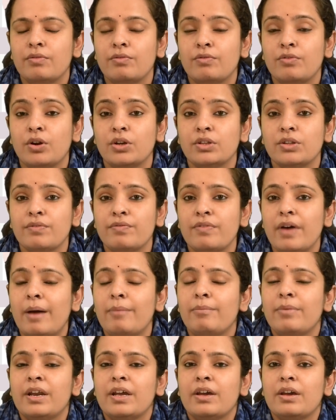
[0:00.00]
For the
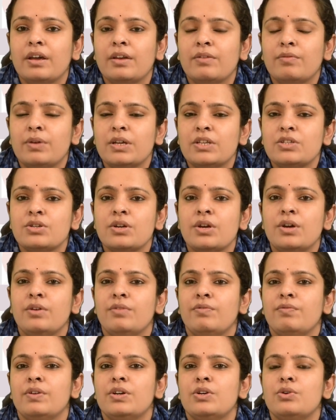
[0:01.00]
fabric in which
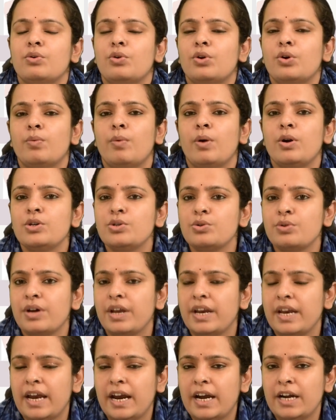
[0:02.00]
we don't want to
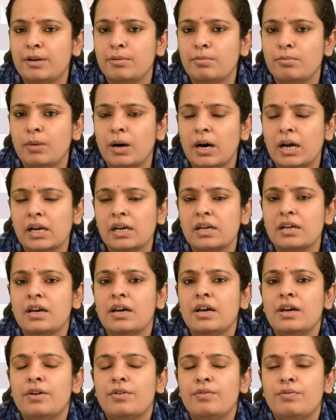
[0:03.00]
create bulk,
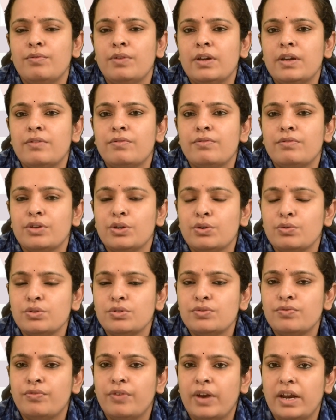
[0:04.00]
we
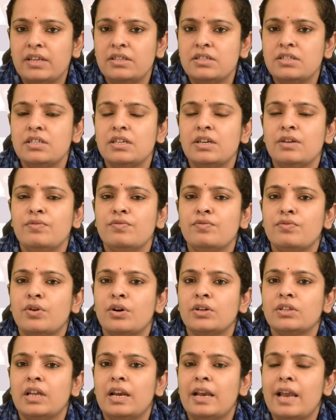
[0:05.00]
use French seam.
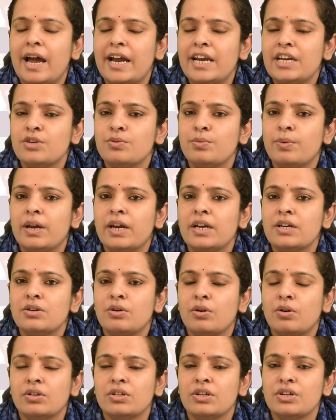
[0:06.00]
For the lightweight
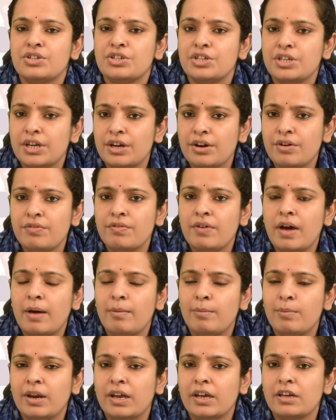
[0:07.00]
or the sheer
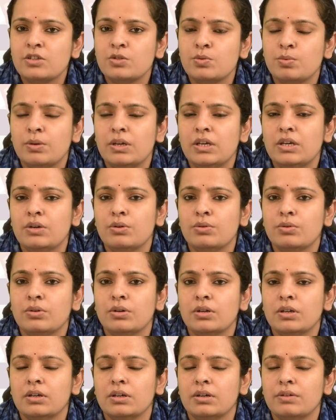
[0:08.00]
fabrics,
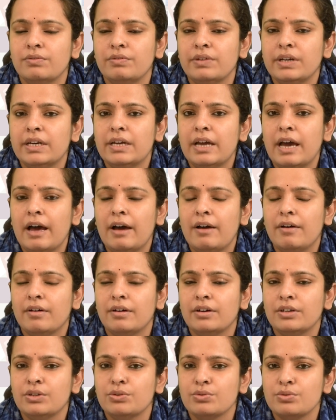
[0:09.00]
we have
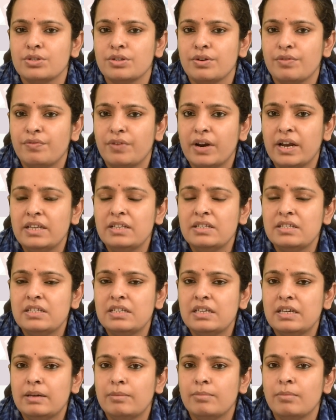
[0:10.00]
use the French
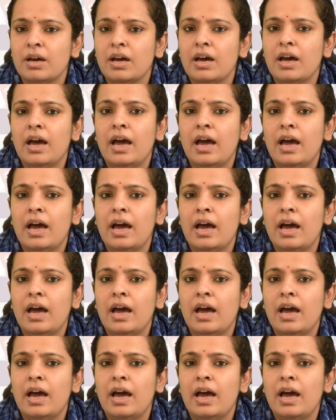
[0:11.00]
seam.